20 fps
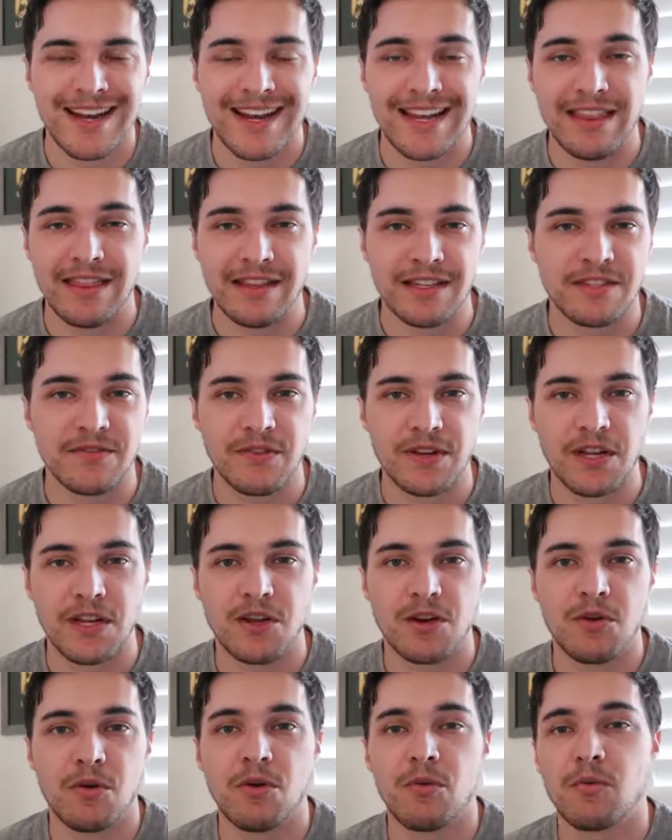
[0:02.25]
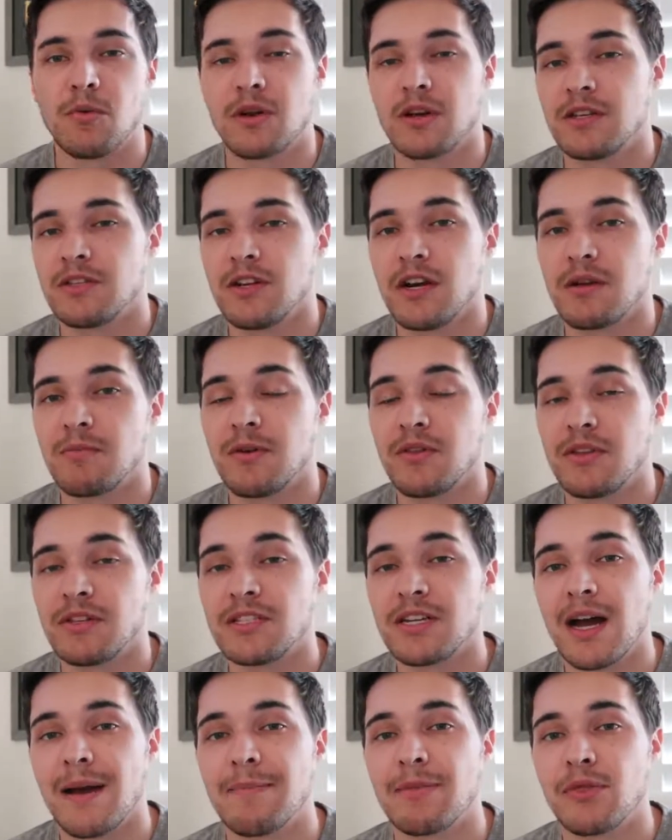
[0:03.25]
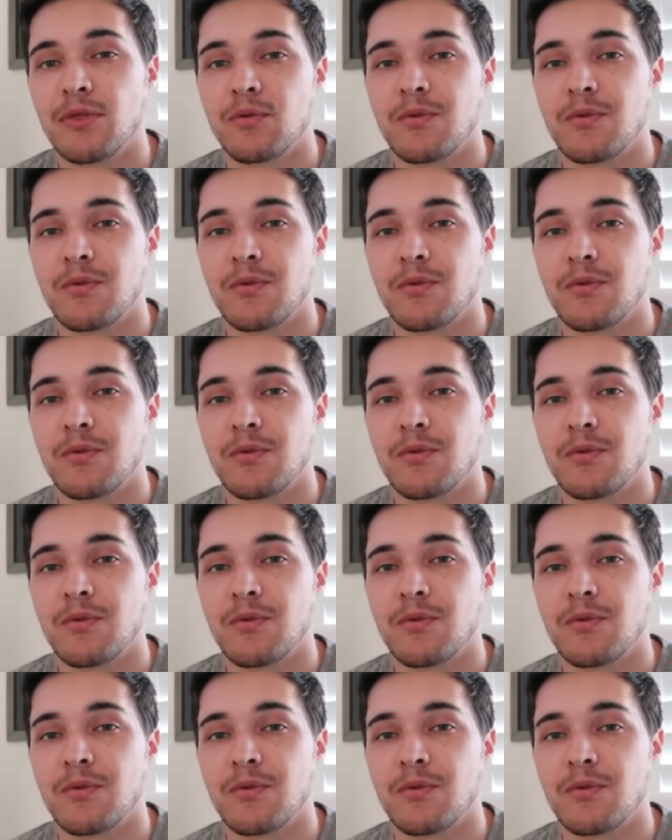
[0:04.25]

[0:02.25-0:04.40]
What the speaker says: In this video, we're going to talk about the top